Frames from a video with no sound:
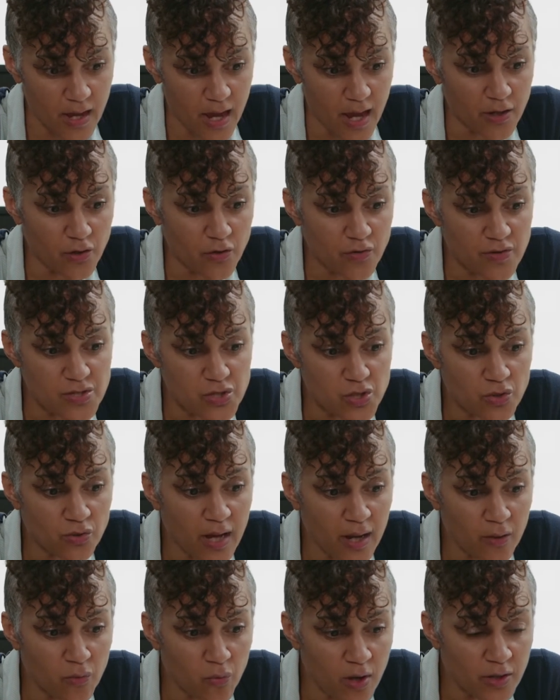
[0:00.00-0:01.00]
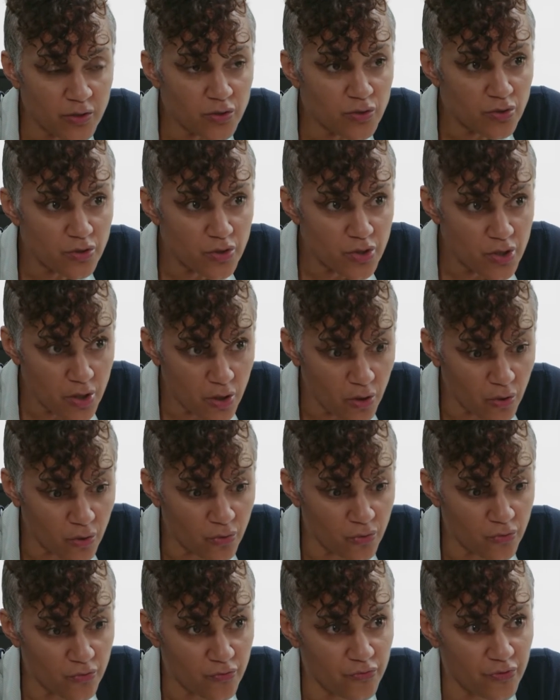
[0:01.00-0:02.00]
And Crystal, I want you to
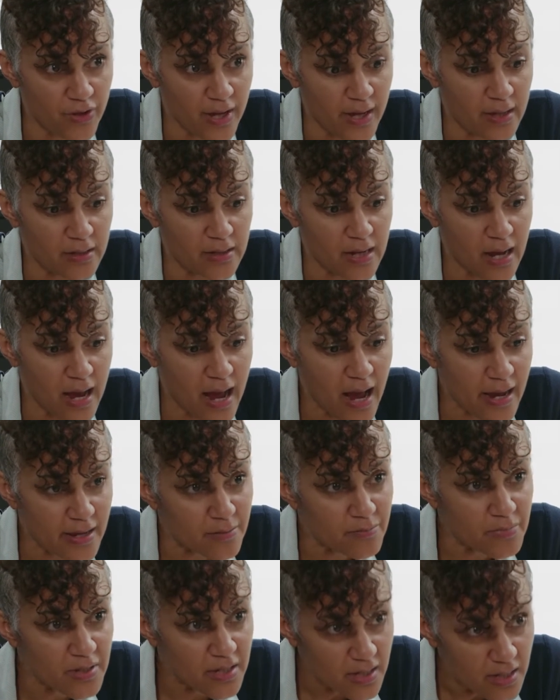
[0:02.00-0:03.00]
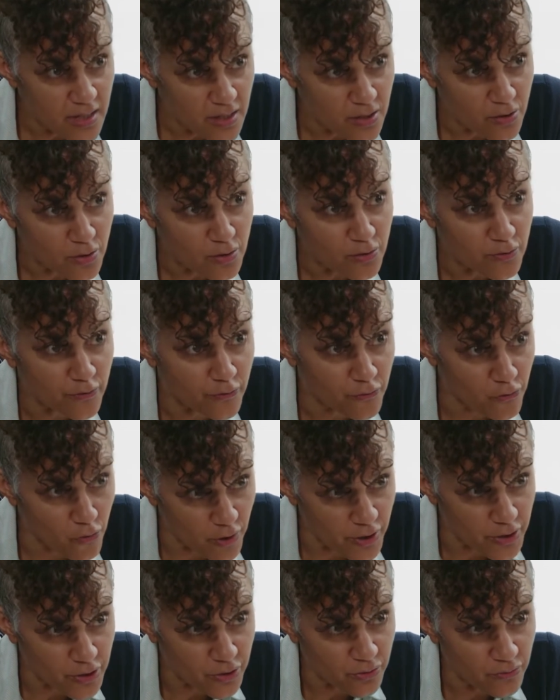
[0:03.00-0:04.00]
know that I am here
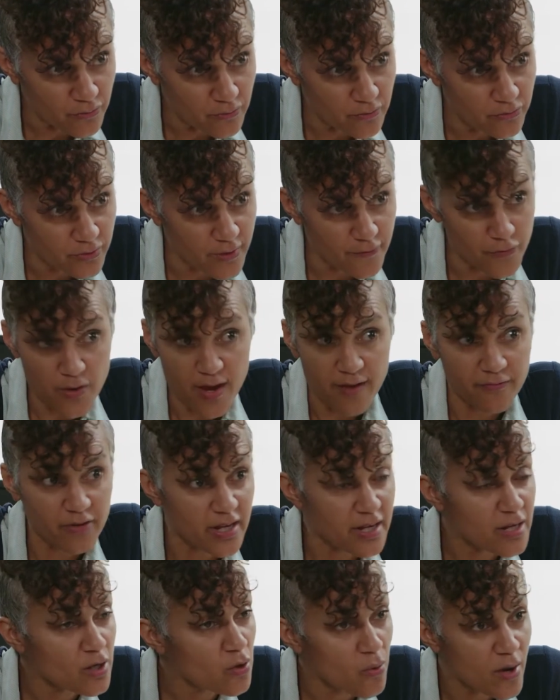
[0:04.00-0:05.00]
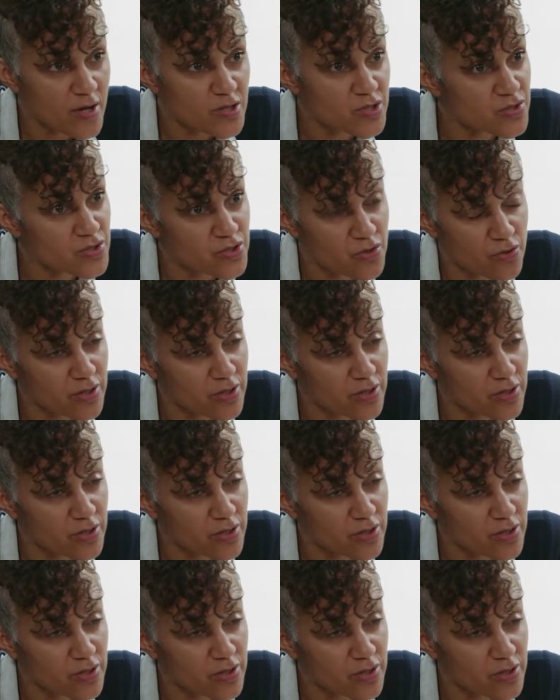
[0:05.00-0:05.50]
for you if you have any questions or